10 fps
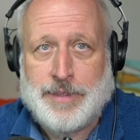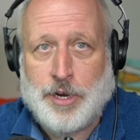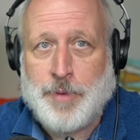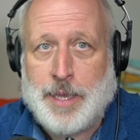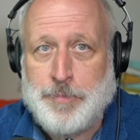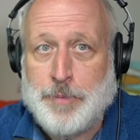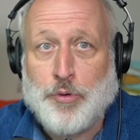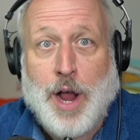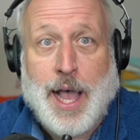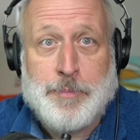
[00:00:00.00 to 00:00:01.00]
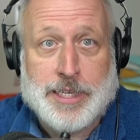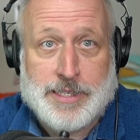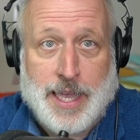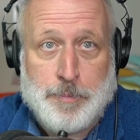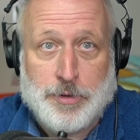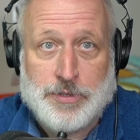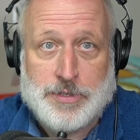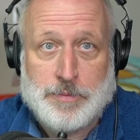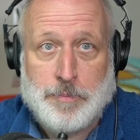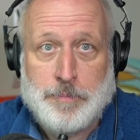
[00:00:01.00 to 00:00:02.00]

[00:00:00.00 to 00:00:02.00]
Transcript: There might be prime examples,